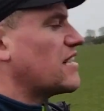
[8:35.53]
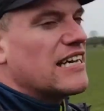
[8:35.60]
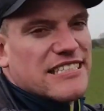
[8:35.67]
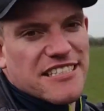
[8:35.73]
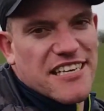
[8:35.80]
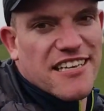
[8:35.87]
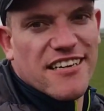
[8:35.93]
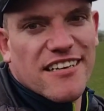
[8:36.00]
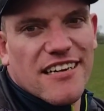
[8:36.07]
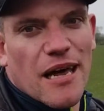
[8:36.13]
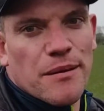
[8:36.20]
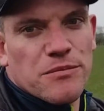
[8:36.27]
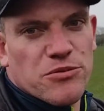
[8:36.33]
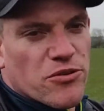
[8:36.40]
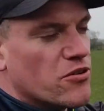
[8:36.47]
nice to see little
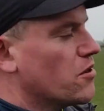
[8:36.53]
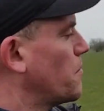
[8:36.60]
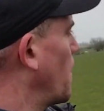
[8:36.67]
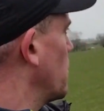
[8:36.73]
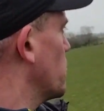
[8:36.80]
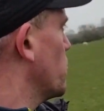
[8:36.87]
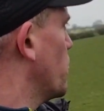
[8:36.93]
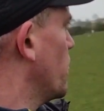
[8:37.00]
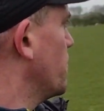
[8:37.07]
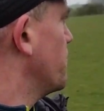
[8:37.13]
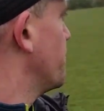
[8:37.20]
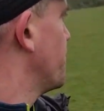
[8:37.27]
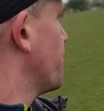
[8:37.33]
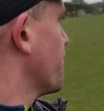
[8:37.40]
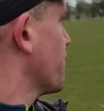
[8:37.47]
lambs running about though.
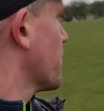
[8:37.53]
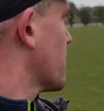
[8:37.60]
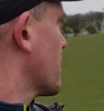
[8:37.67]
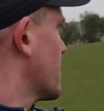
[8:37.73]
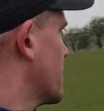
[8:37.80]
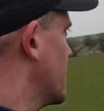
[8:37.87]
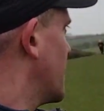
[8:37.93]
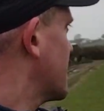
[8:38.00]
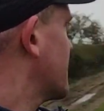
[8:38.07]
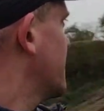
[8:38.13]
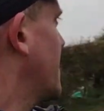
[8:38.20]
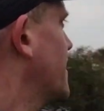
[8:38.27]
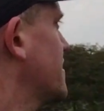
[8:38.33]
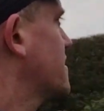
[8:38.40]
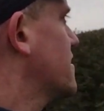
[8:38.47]
That's
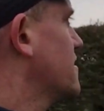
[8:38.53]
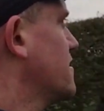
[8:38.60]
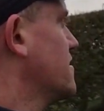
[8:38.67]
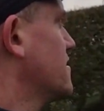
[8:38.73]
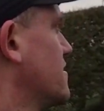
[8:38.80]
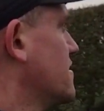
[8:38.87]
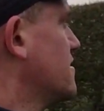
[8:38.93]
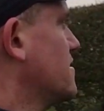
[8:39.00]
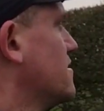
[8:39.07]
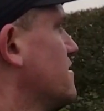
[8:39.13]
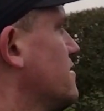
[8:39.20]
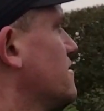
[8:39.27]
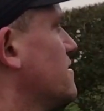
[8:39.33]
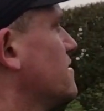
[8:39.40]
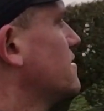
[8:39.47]
nice.
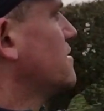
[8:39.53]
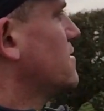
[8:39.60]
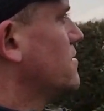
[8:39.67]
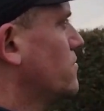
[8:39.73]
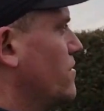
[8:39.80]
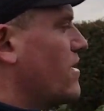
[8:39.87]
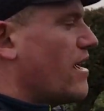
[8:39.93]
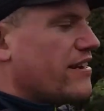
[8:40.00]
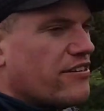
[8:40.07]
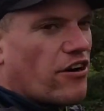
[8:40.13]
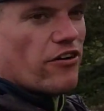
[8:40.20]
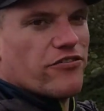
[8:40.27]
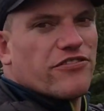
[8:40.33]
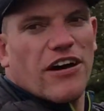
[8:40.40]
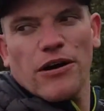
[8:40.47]
We're heading
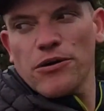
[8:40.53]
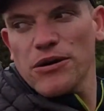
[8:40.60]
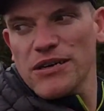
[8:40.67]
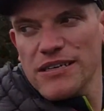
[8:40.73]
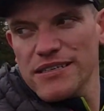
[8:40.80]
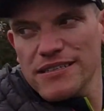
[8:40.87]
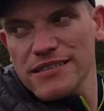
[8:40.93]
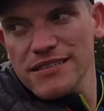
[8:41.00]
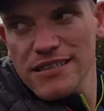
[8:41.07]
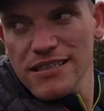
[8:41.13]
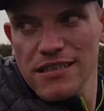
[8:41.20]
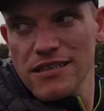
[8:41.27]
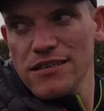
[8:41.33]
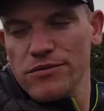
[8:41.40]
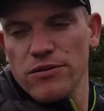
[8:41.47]
off now.
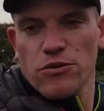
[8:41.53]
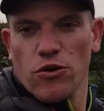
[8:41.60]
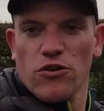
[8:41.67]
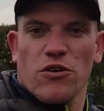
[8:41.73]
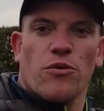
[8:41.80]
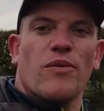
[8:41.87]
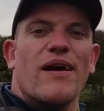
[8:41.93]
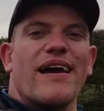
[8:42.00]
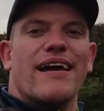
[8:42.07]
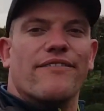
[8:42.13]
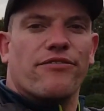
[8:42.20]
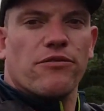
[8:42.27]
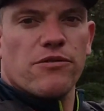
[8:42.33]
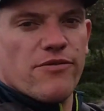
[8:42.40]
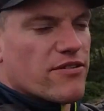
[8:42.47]
We're going away from the